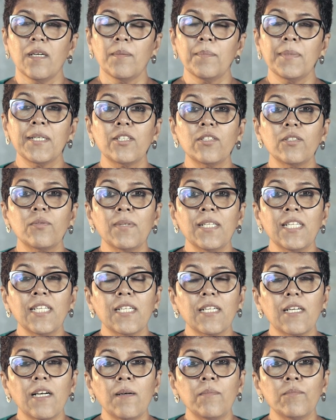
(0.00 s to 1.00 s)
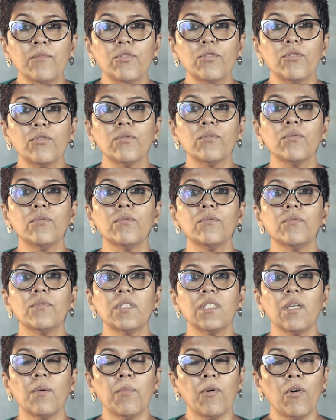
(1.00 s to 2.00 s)
Because when it comes to
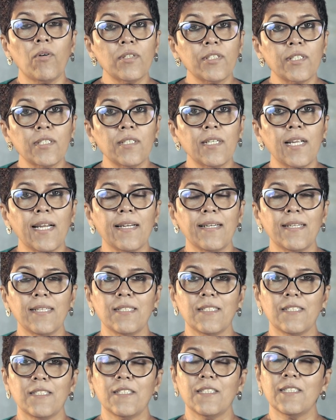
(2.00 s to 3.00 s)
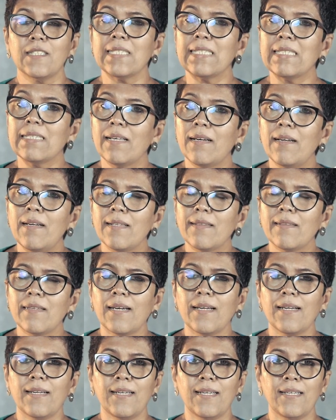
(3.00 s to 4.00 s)
subaltern identities, Dalit
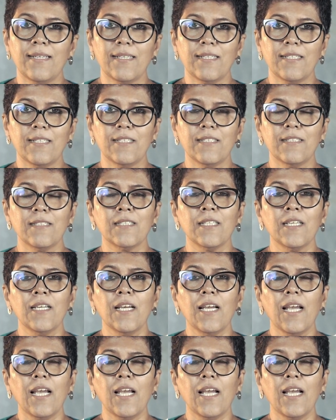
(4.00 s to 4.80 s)
identities,